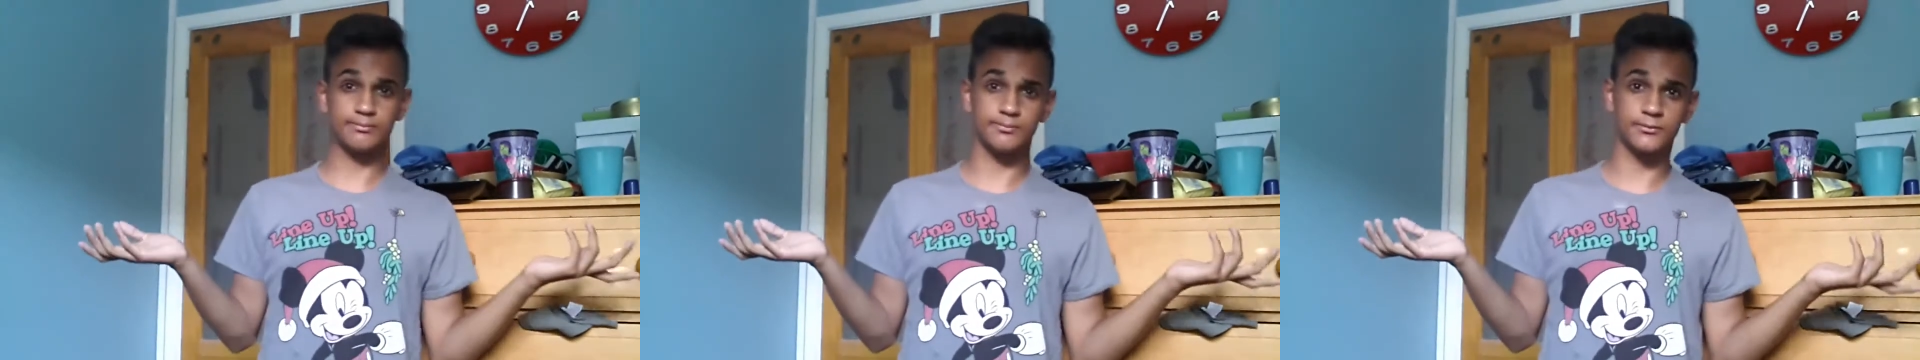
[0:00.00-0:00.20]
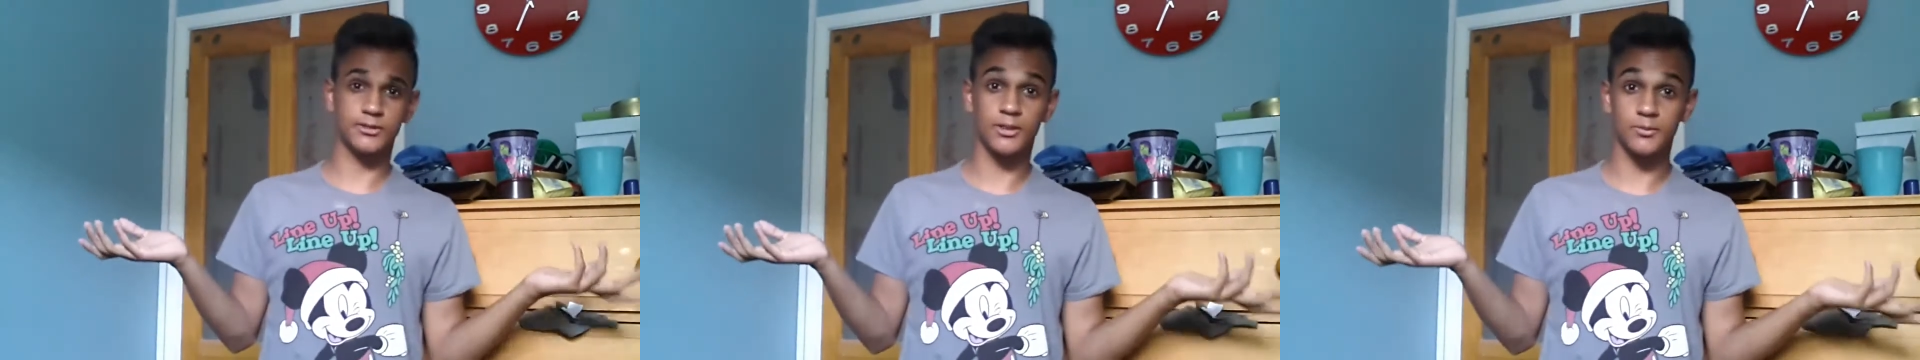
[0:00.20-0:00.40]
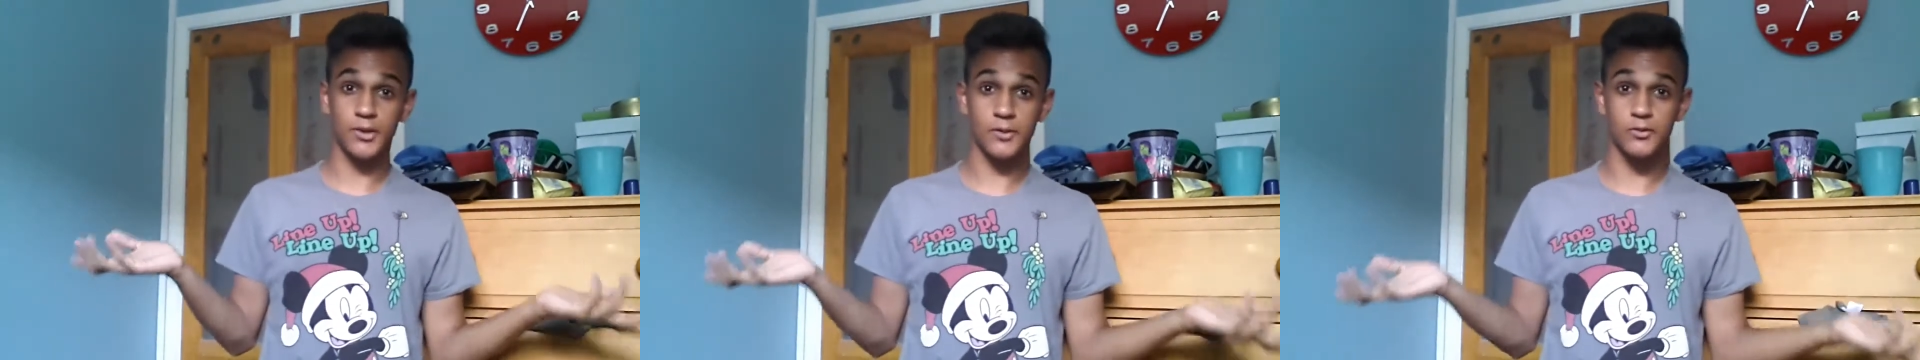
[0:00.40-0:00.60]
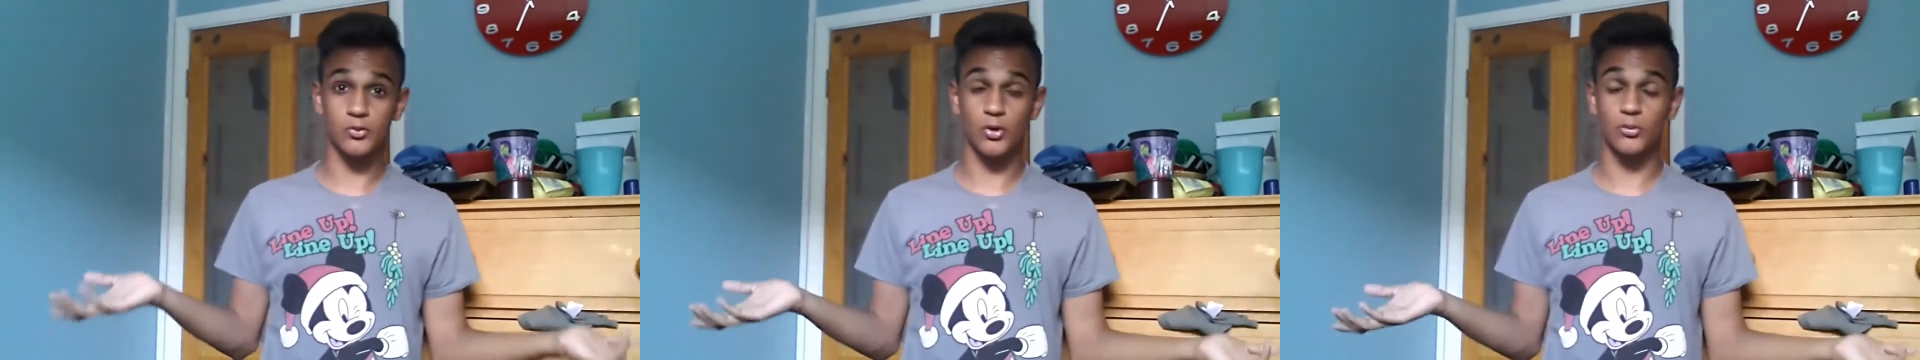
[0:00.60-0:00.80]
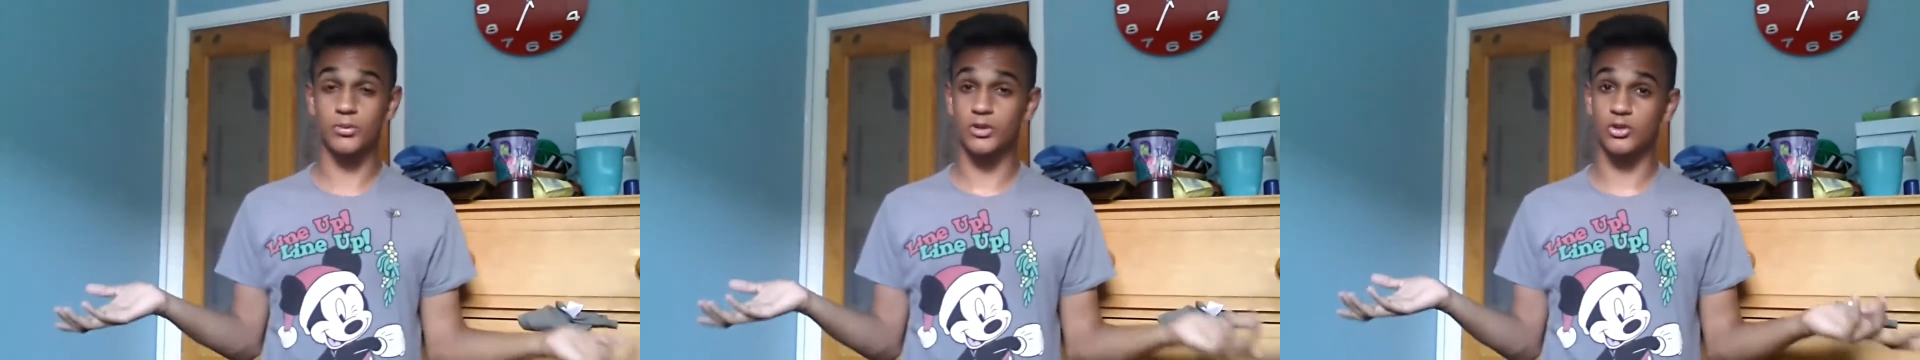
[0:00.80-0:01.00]
Sometimes it
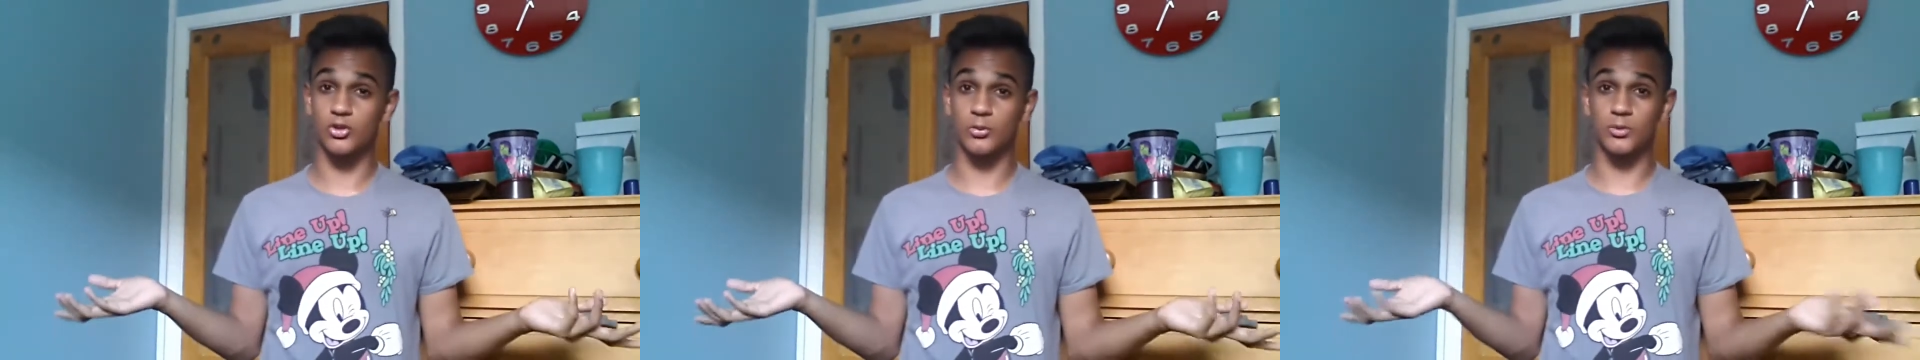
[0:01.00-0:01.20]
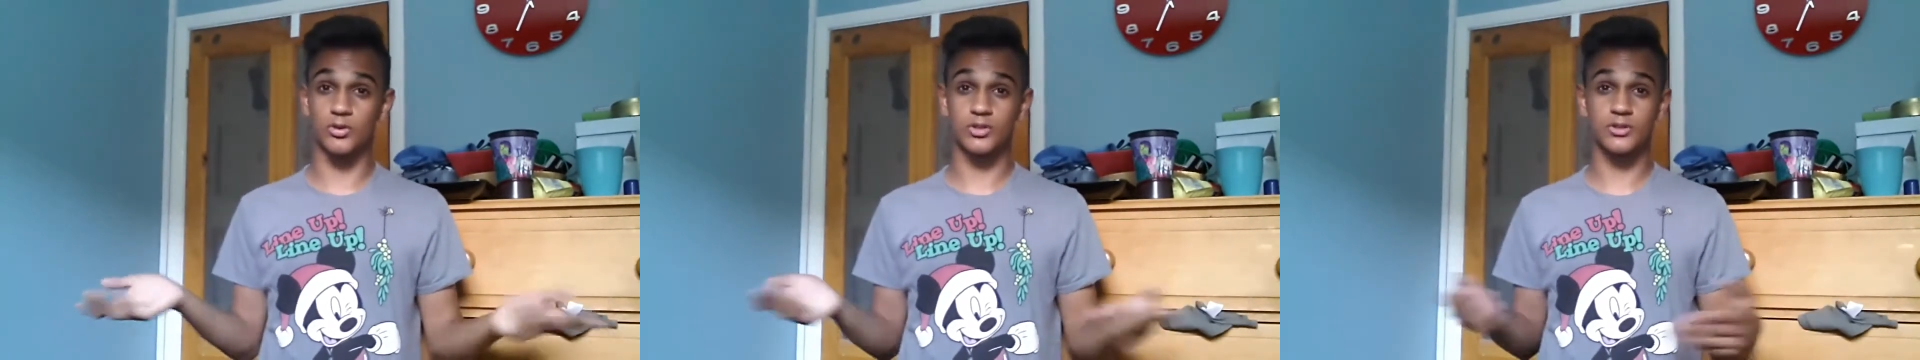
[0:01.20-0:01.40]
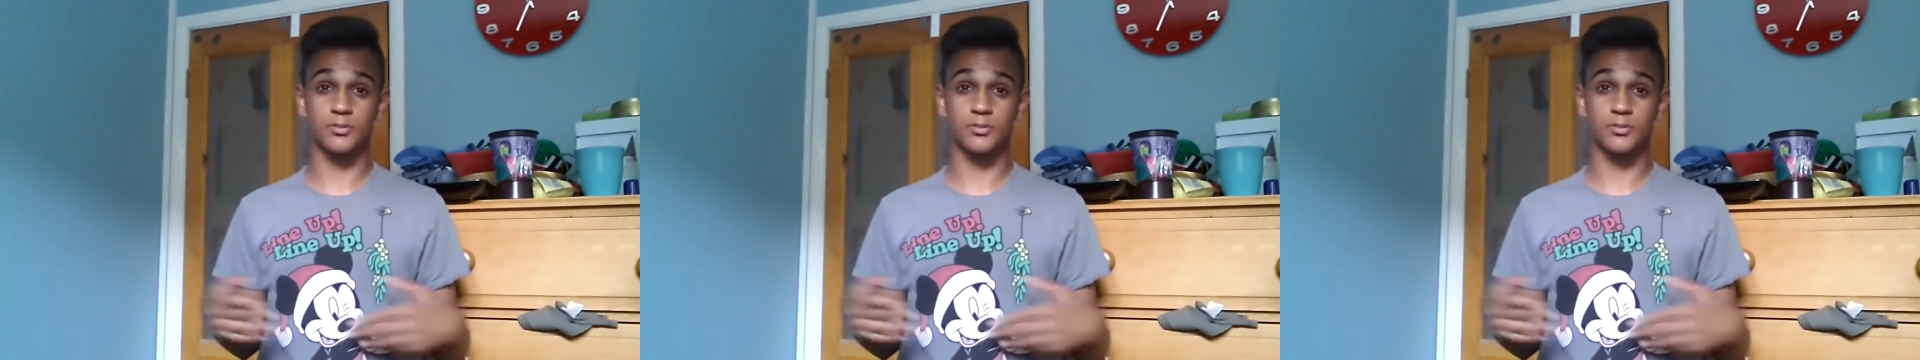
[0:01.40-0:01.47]
won't be humorous,